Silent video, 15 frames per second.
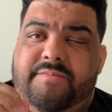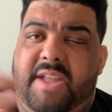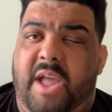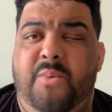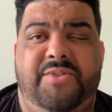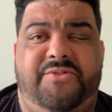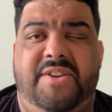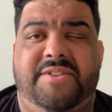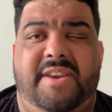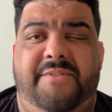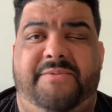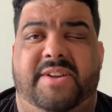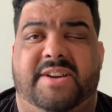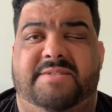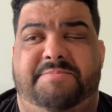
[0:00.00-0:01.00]
it went straight to
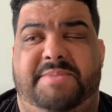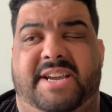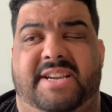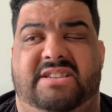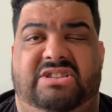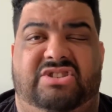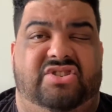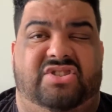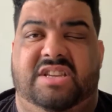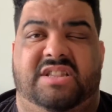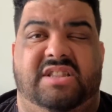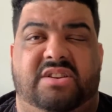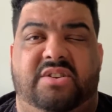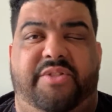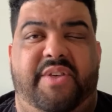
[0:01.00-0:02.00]
Netflix because it's just like
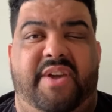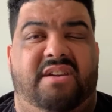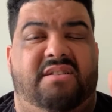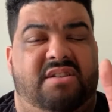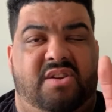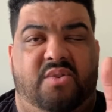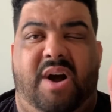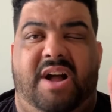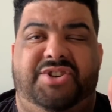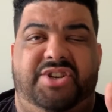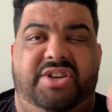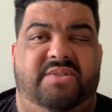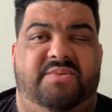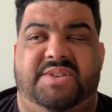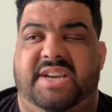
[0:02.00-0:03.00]
a little thing, and you watch
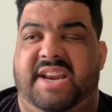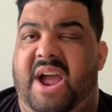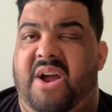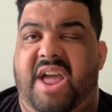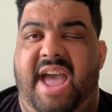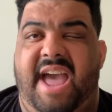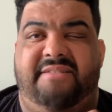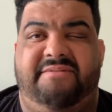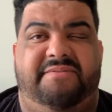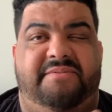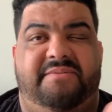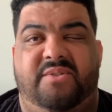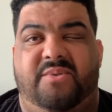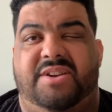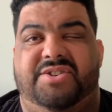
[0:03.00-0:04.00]
it. And it was like an hour and a
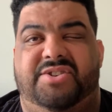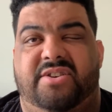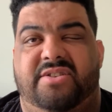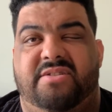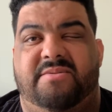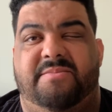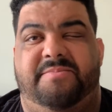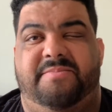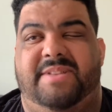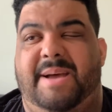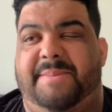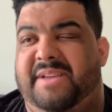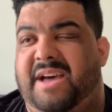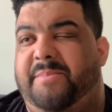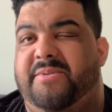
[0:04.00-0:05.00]
half. You watch it on your
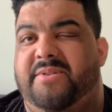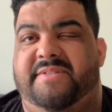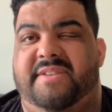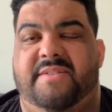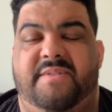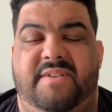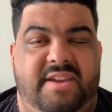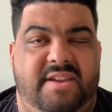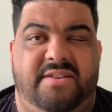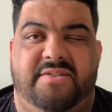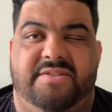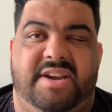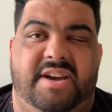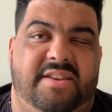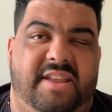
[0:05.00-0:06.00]
laptop or your TV, and you're
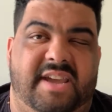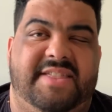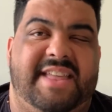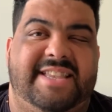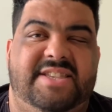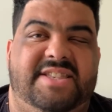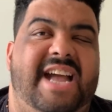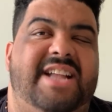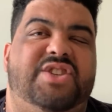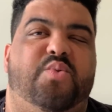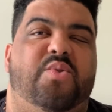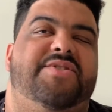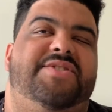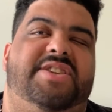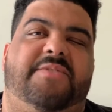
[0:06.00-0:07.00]
done. Like that's
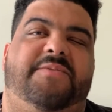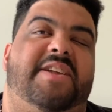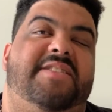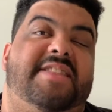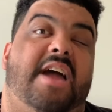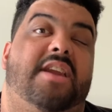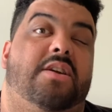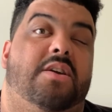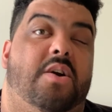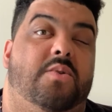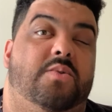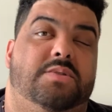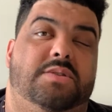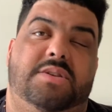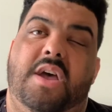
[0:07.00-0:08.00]
where stuff like that
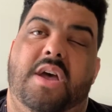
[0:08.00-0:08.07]
goes.